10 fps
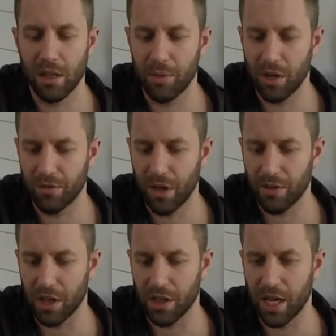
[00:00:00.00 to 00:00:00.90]
Let me know if you have
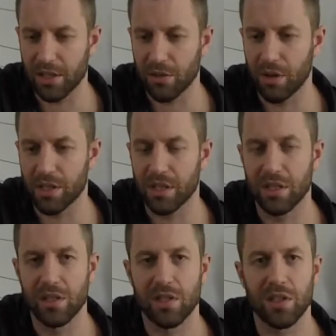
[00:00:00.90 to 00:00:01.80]
any thoughts,
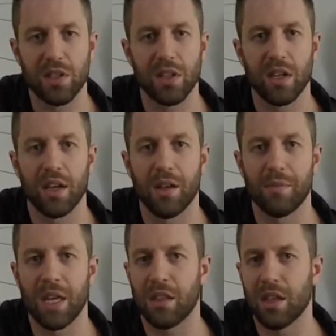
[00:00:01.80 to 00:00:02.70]
questions, um,
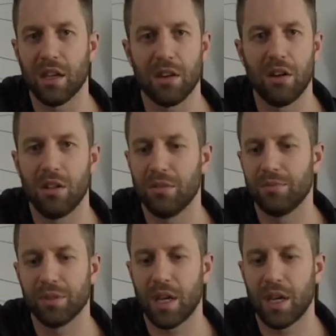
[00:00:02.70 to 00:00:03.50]
anything at all,